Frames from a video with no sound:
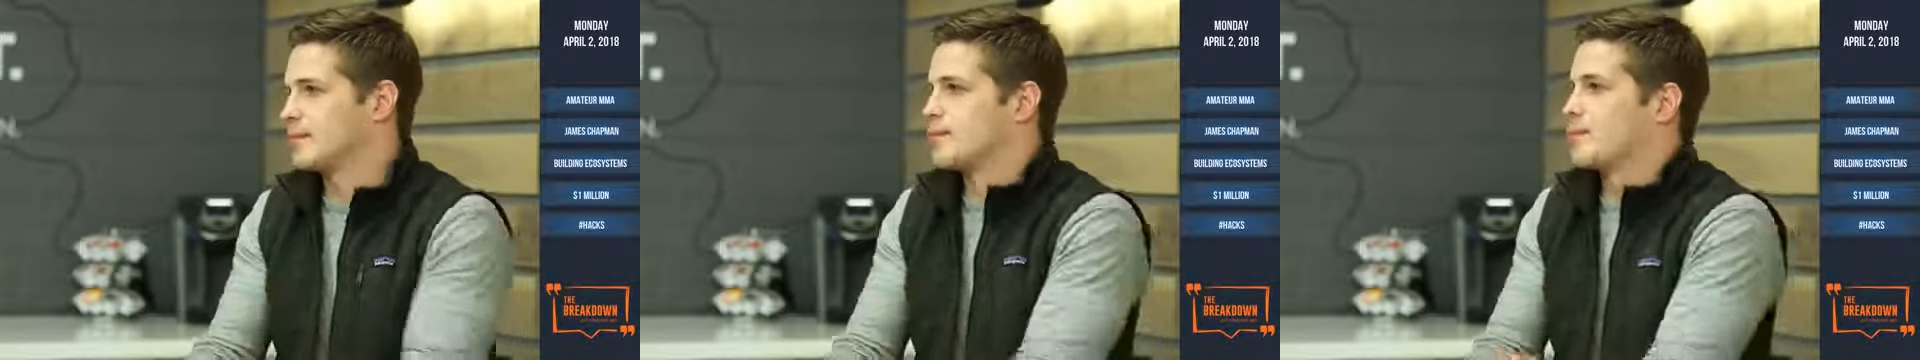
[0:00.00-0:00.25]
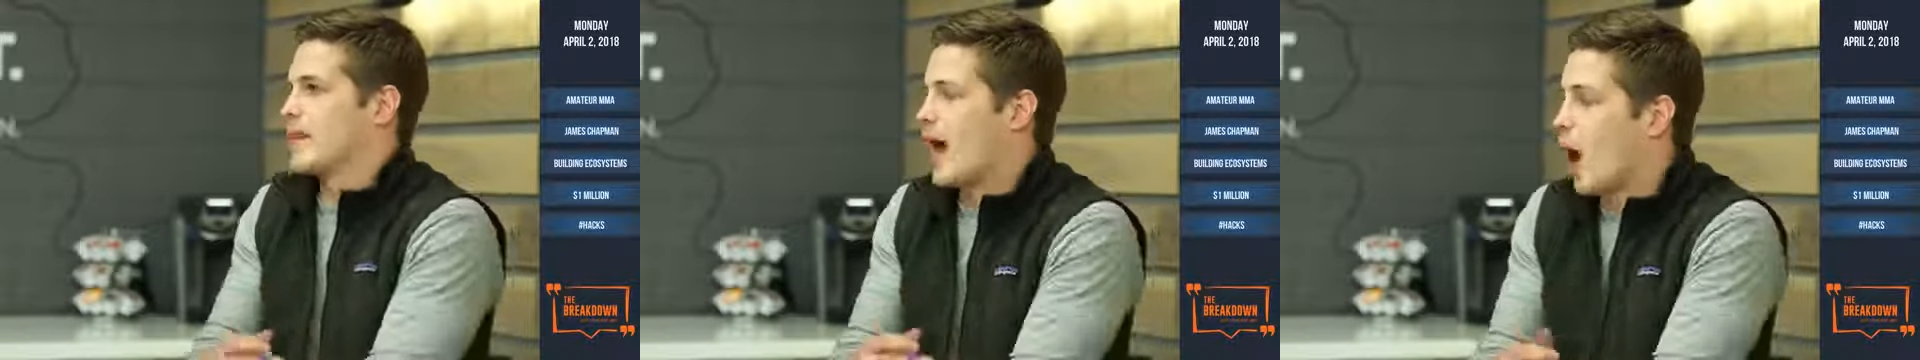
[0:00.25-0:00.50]

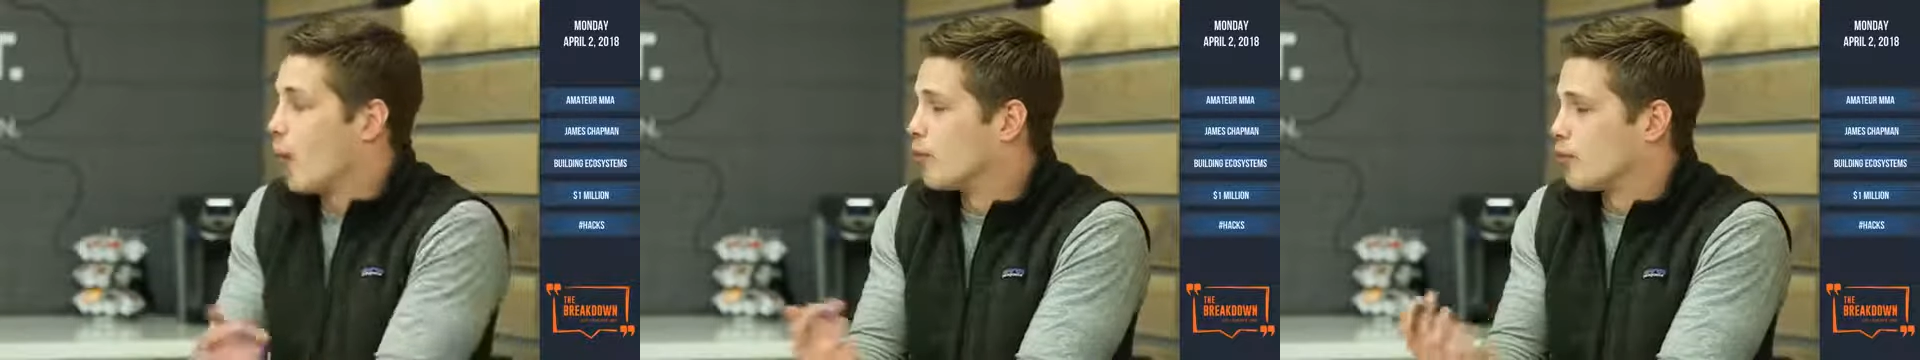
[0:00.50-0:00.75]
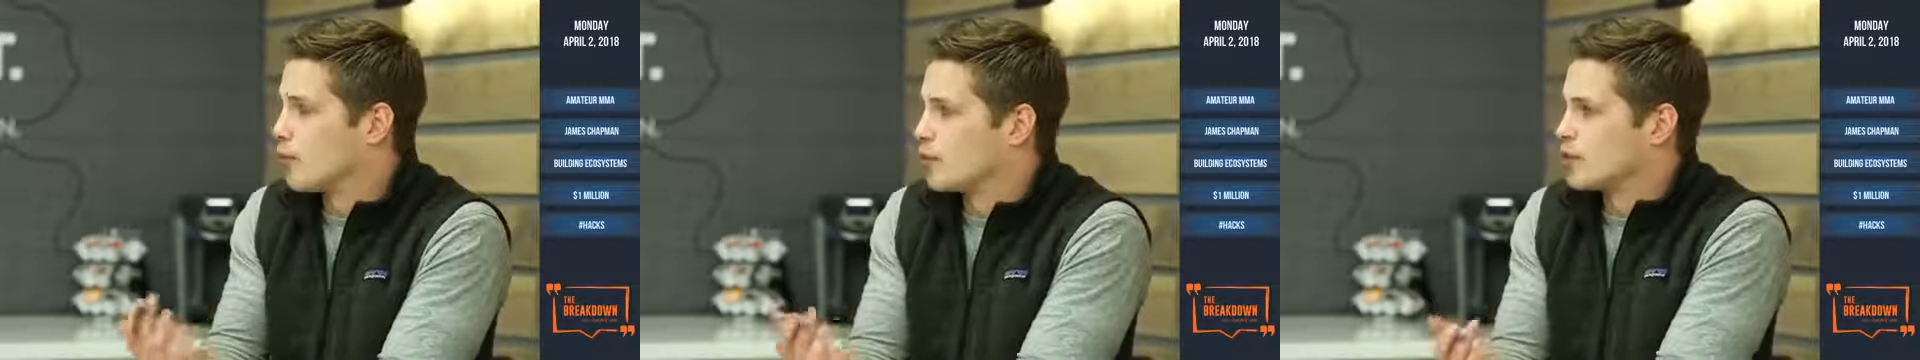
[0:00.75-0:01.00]
helpful
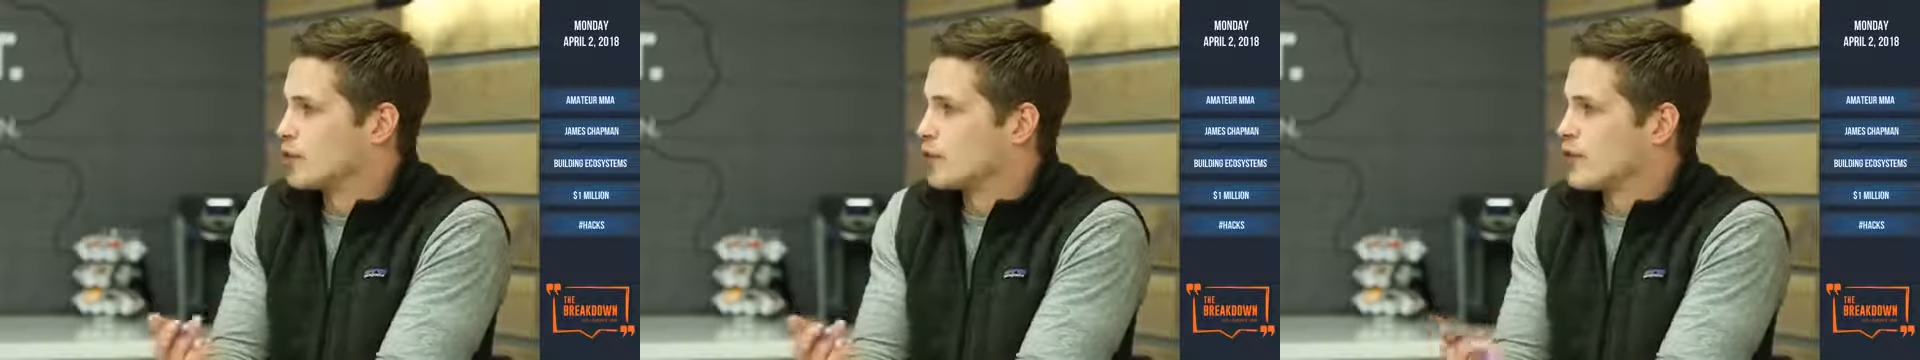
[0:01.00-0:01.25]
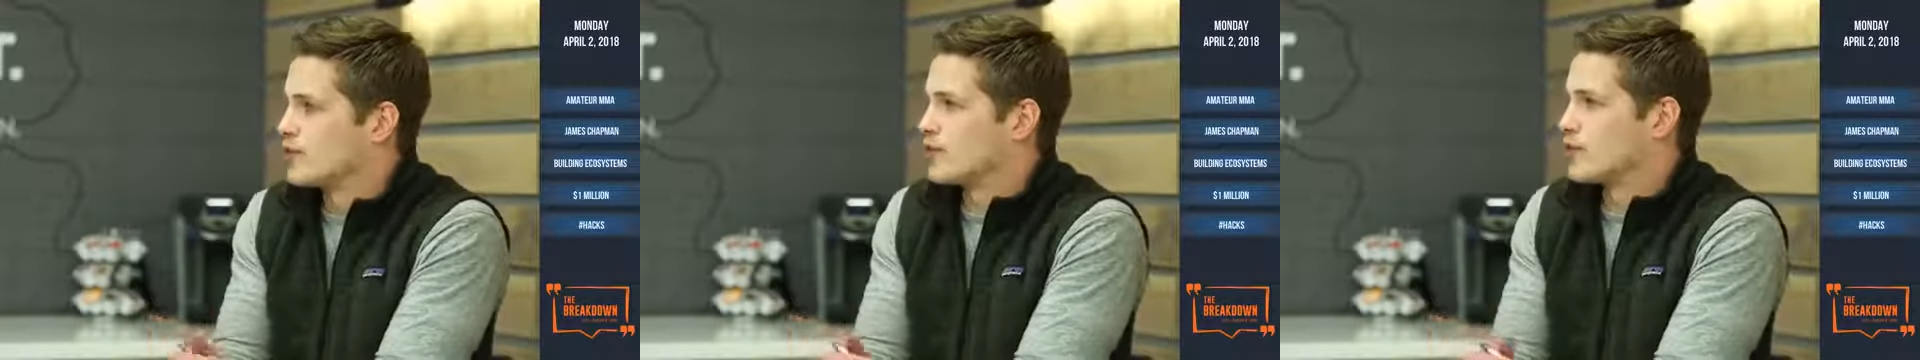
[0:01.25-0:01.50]
for your
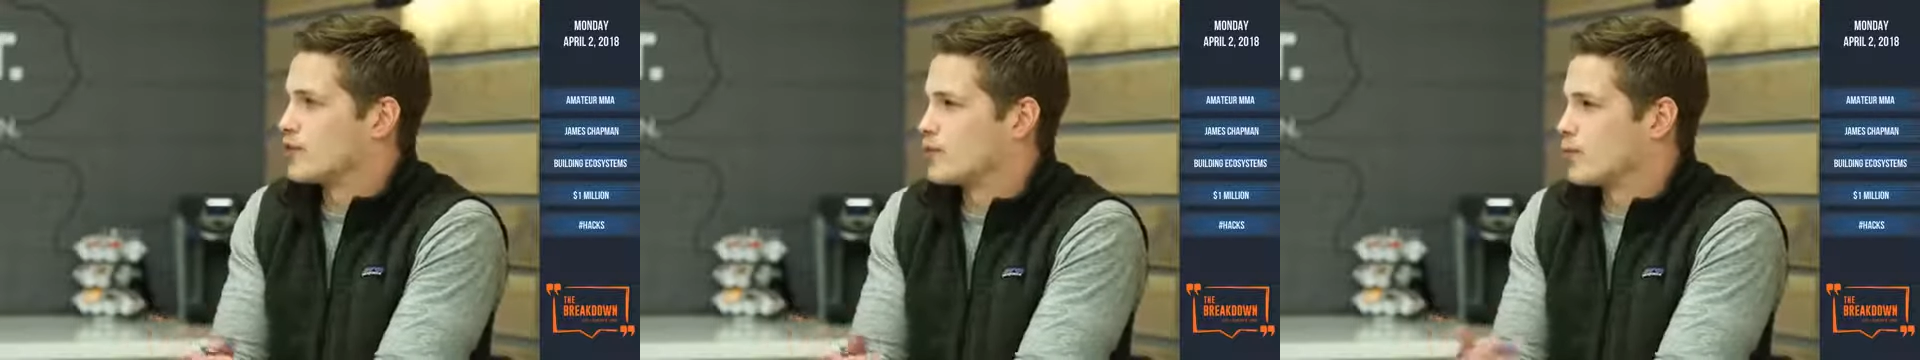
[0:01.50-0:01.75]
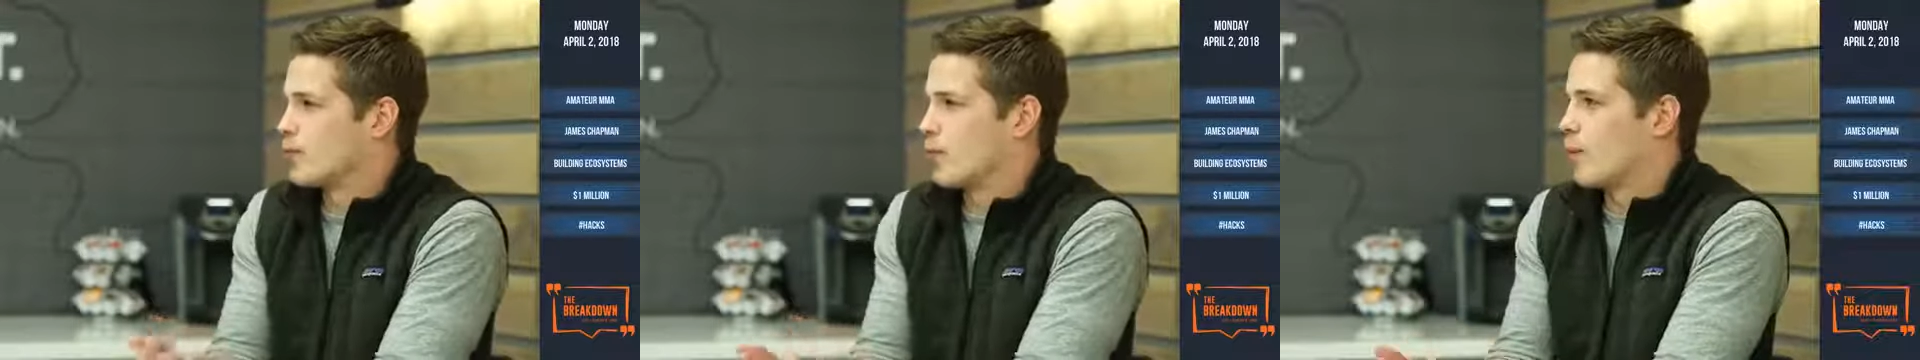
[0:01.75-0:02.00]
business,
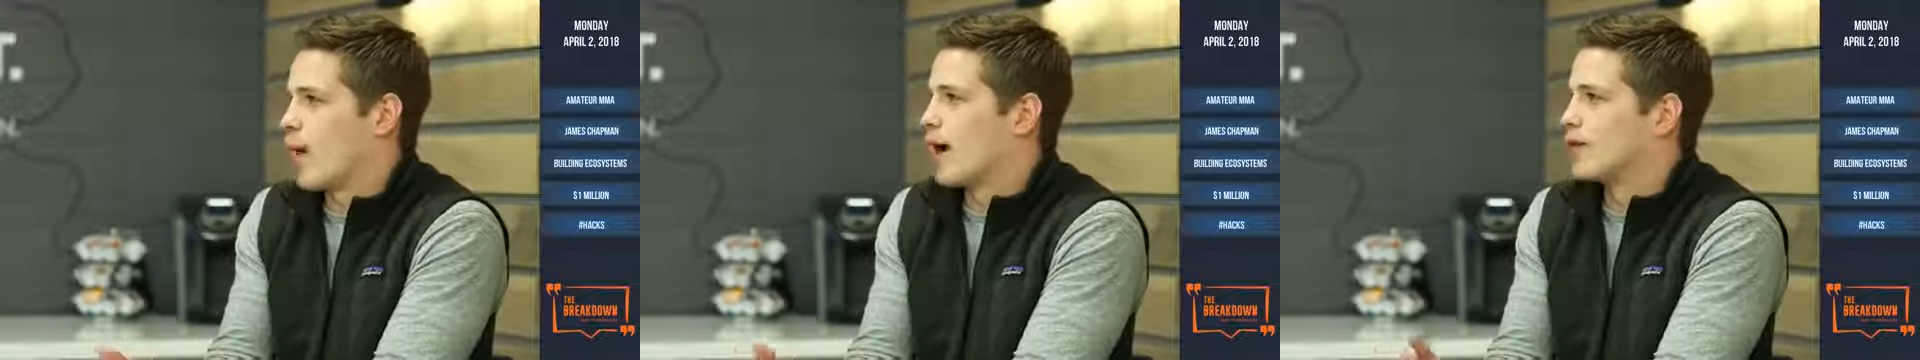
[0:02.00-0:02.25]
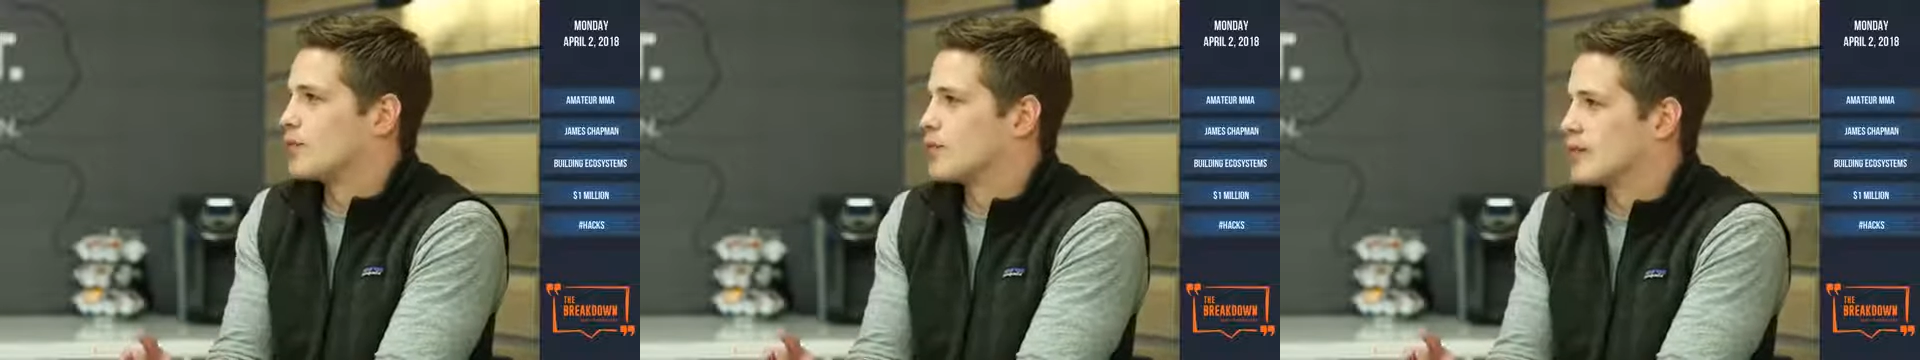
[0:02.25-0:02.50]
why are you
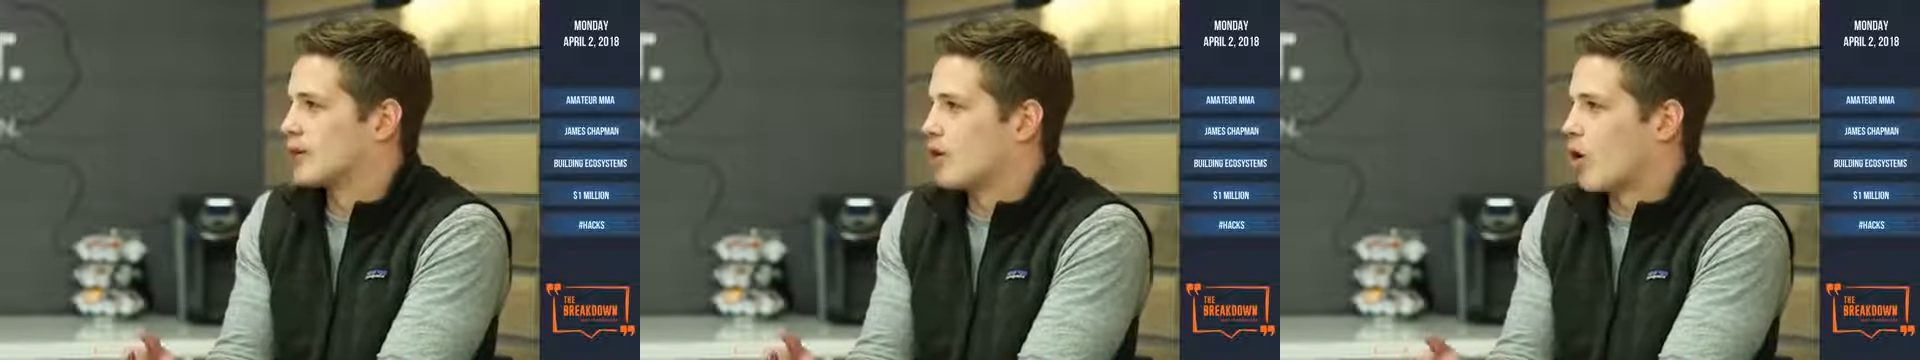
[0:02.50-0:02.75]
doing it at all?